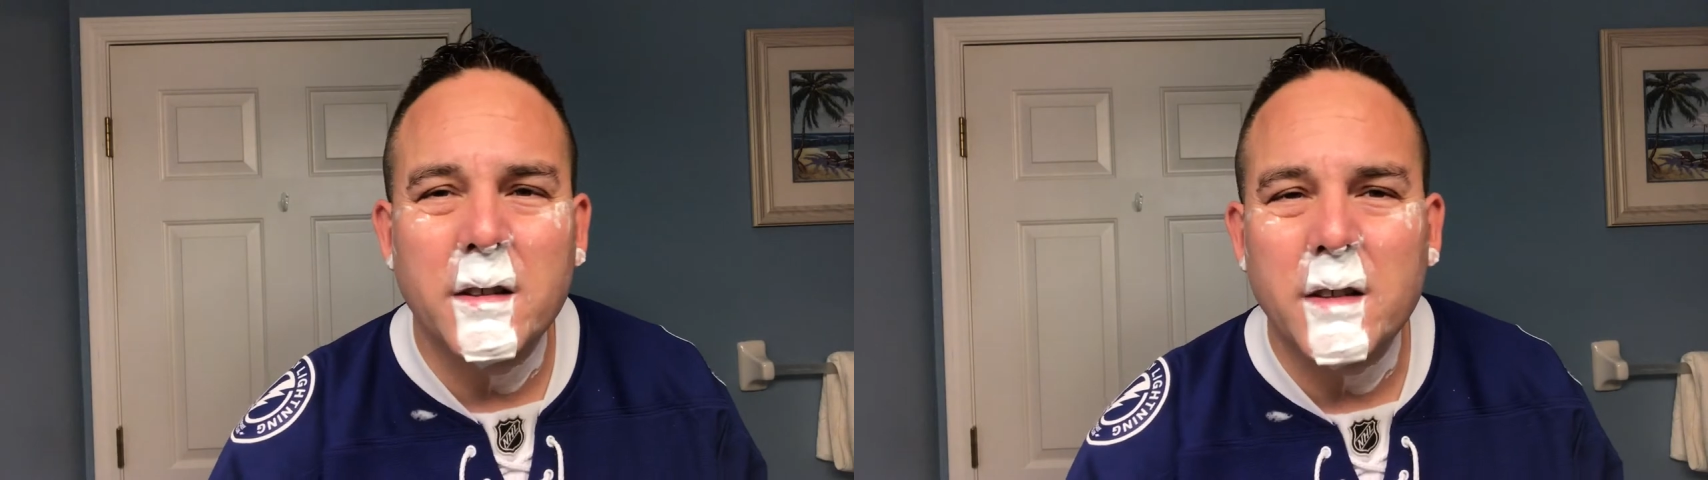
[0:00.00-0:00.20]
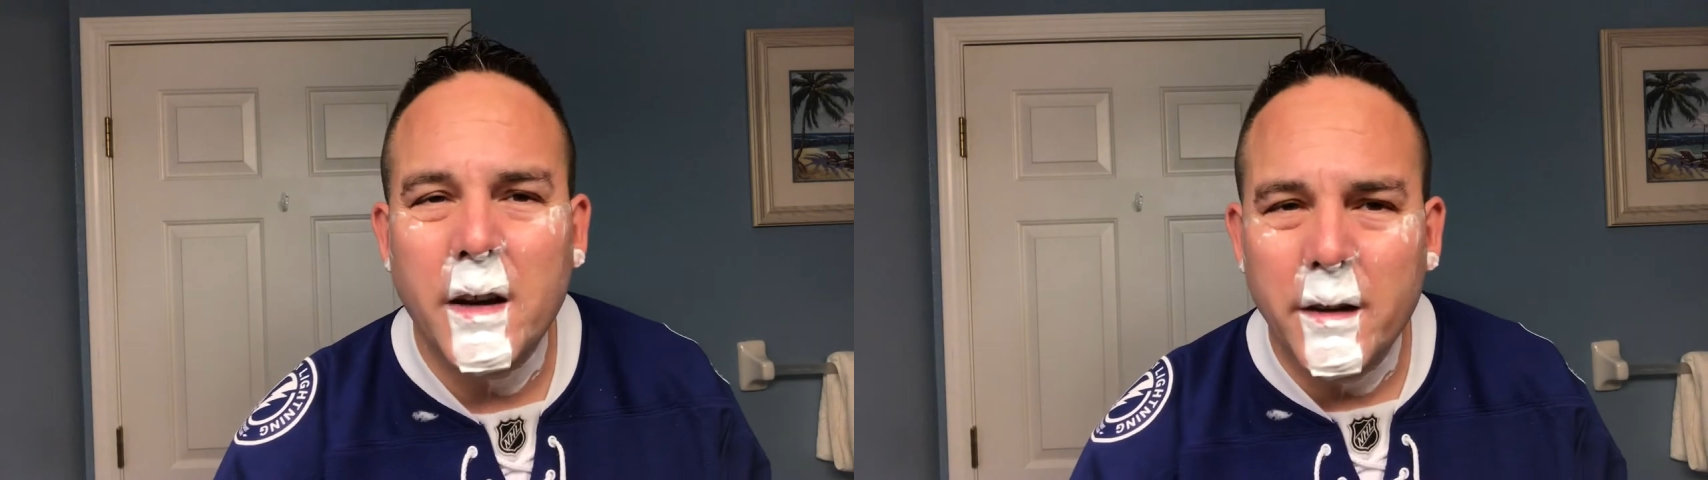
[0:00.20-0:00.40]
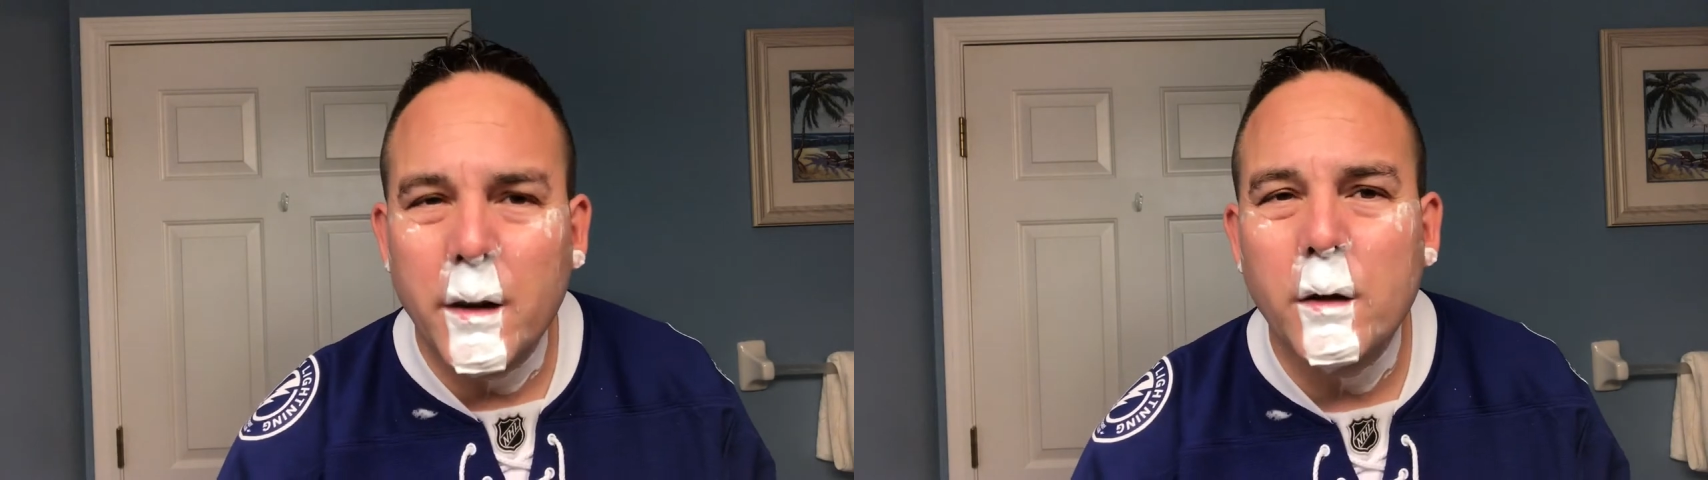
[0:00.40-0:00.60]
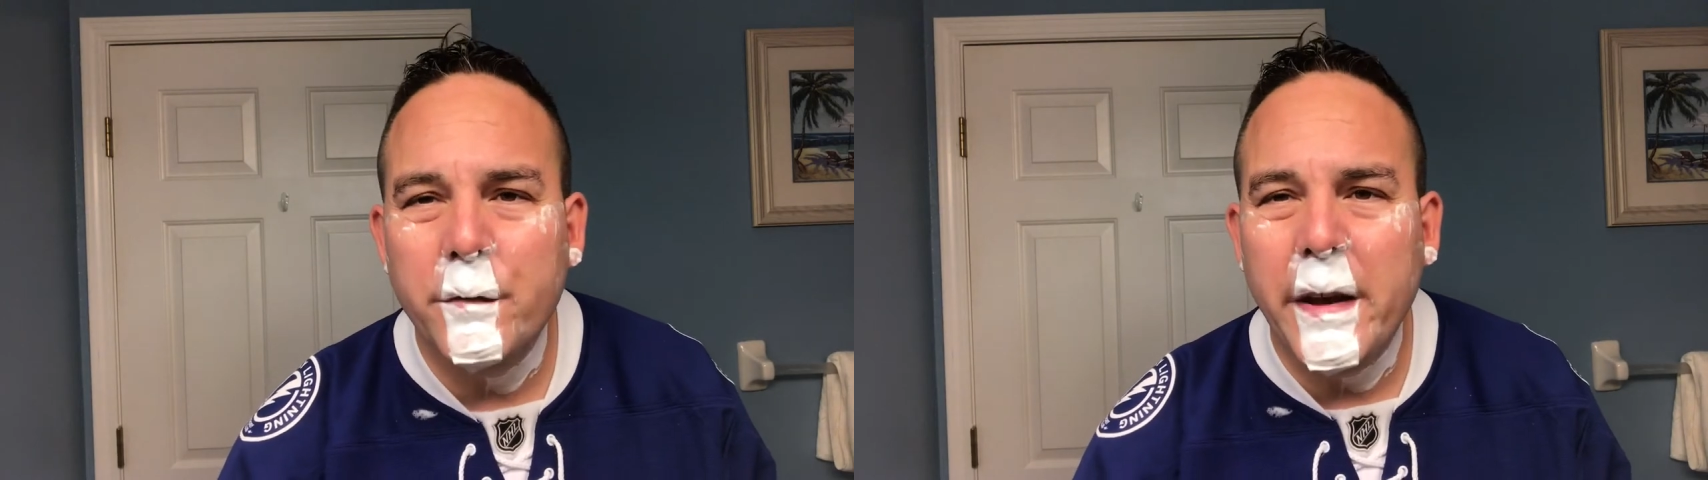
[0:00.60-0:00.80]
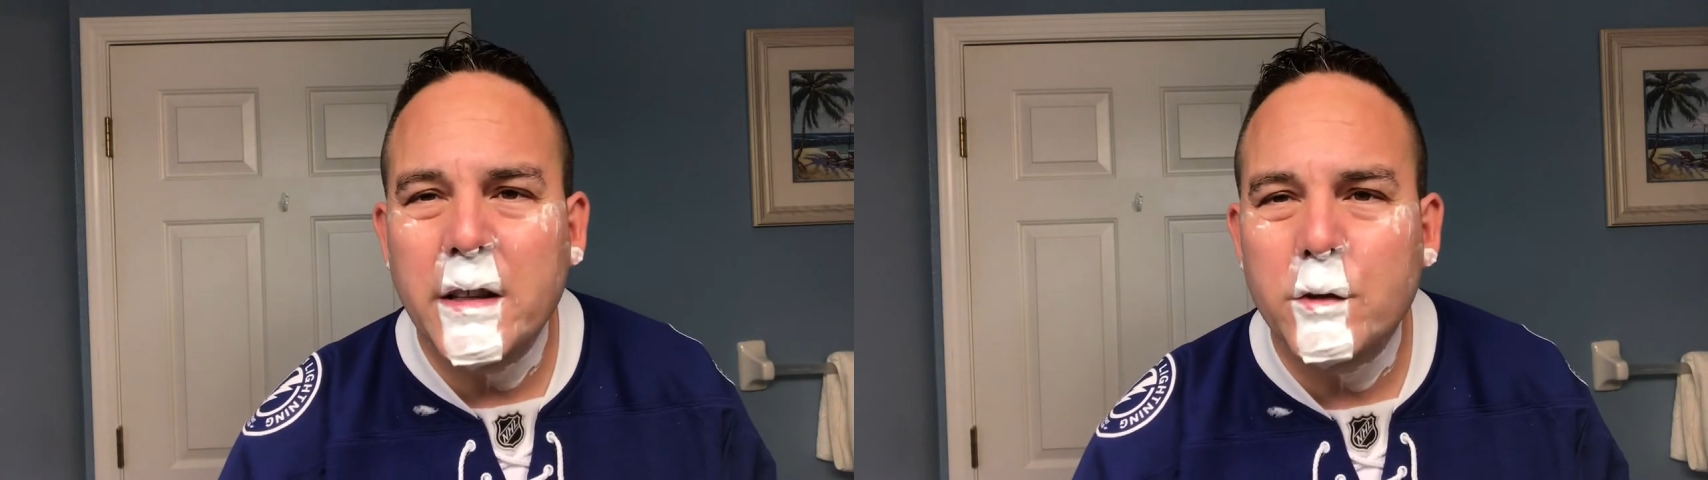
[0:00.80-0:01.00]
decided to go into
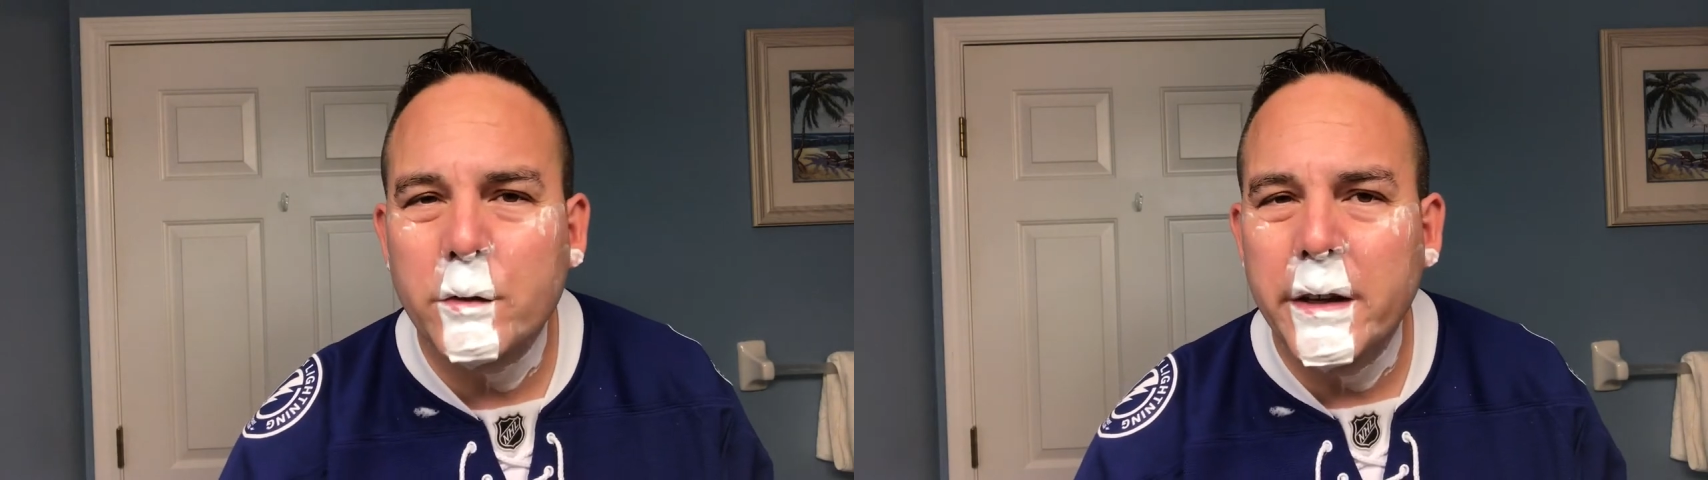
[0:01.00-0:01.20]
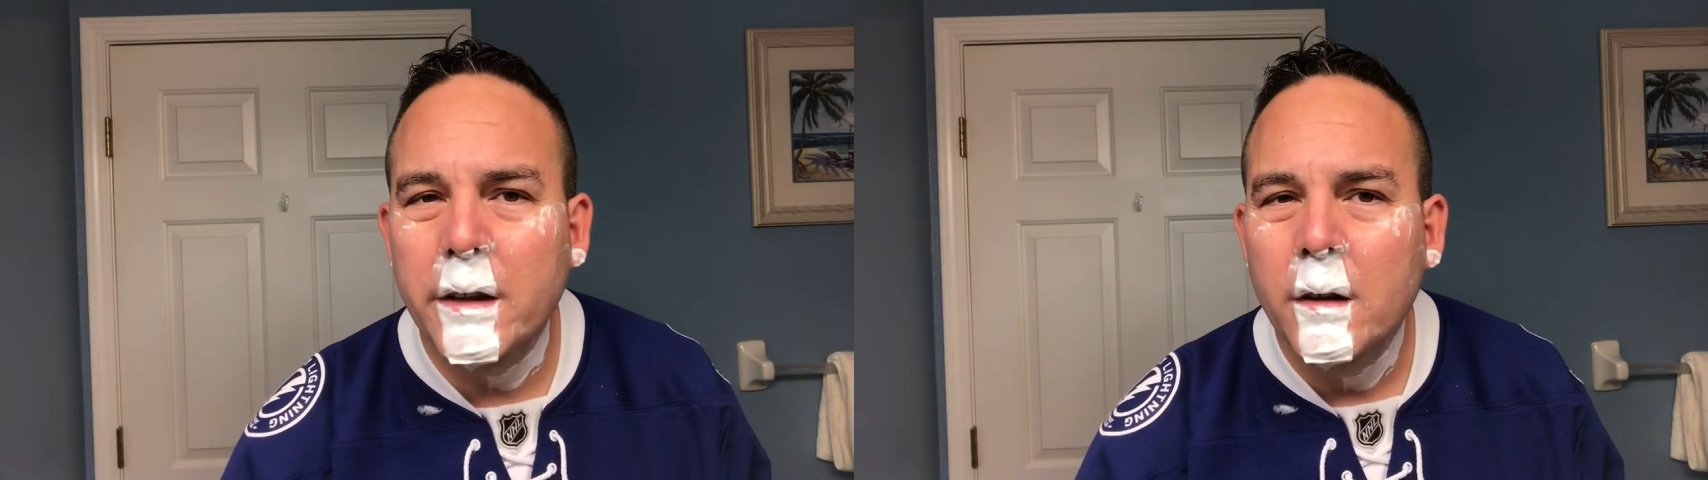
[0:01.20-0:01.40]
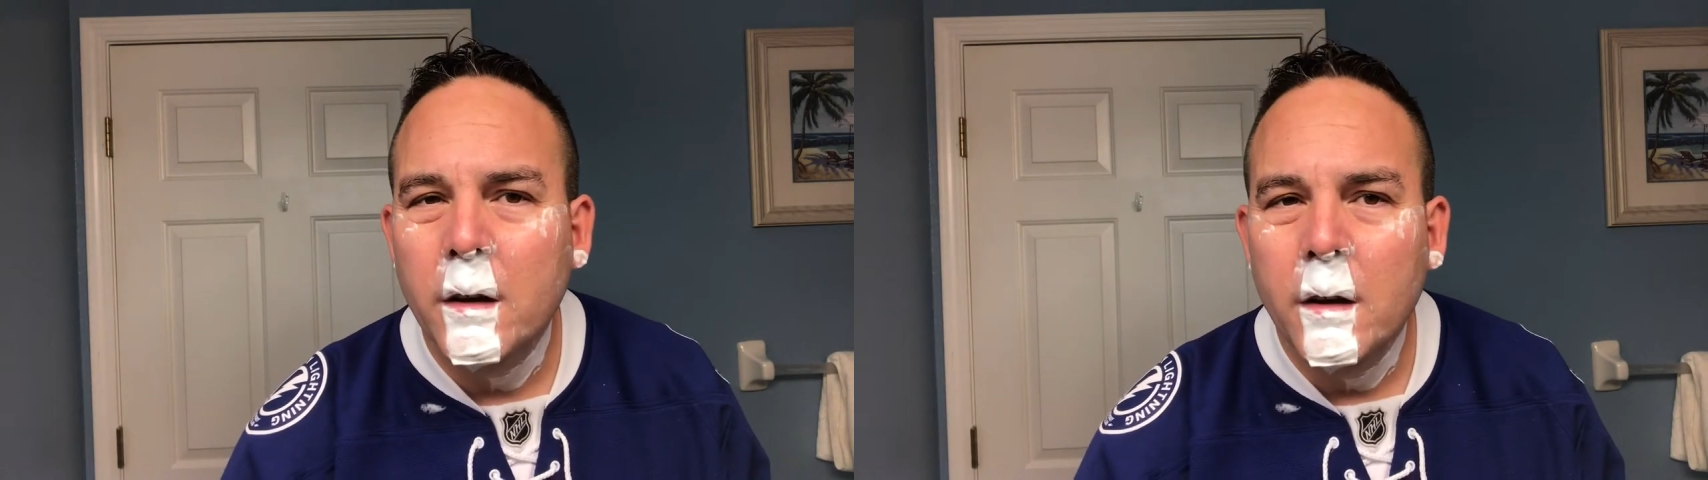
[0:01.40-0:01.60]
phase three